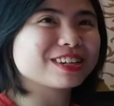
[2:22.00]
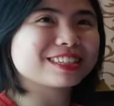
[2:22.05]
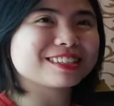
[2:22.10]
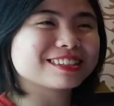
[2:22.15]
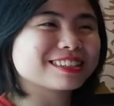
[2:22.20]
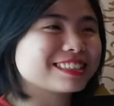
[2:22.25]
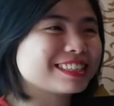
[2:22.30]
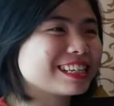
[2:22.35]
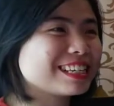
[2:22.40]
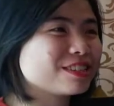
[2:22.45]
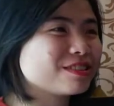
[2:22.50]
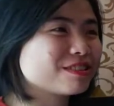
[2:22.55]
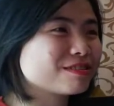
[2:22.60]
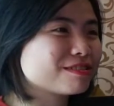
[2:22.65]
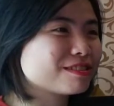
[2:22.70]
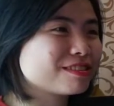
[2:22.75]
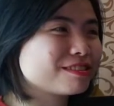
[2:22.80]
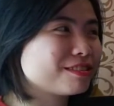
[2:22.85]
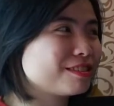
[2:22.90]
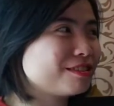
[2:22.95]
we just see
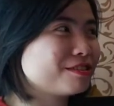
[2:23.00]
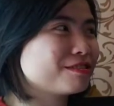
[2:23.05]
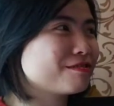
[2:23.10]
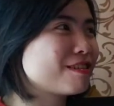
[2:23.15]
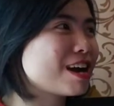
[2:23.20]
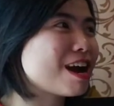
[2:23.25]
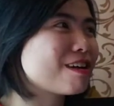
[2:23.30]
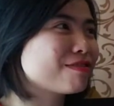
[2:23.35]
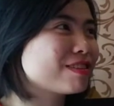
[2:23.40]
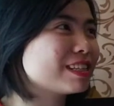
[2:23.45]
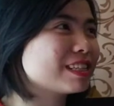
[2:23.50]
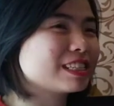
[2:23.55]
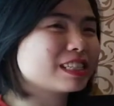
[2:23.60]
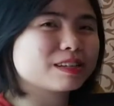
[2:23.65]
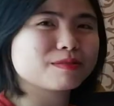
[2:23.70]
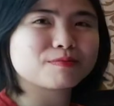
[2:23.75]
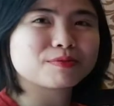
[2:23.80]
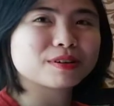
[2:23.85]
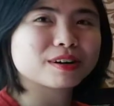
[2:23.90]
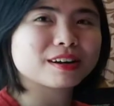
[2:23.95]
giraffe and
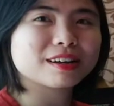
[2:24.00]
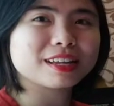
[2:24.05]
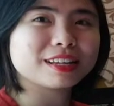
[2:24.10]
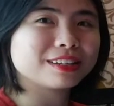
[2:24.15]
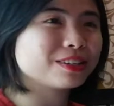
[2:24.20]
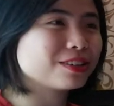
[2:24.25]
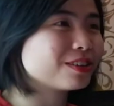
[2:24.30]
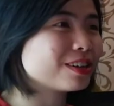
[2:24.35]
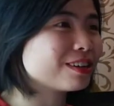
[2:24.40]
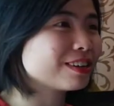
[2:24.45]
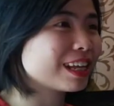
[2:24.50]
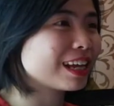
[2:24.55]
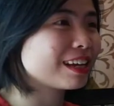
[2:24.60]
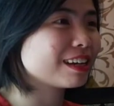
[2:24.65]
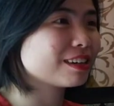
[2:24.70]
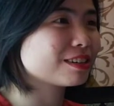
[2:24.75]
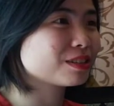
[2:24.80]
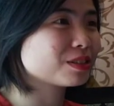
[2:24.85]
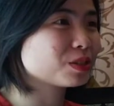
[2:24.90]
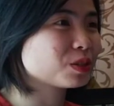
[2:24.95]
zebra in, you know,
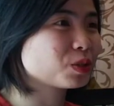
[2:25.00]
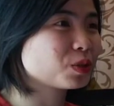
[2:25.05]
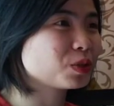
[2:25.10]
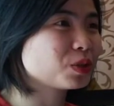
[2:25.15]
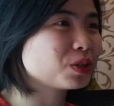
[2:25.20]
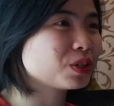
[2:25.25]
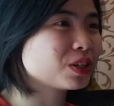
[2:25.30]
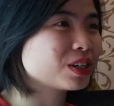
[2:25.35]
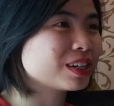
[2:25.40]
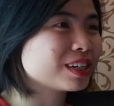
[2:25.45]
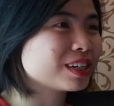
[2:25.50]
like a zoo.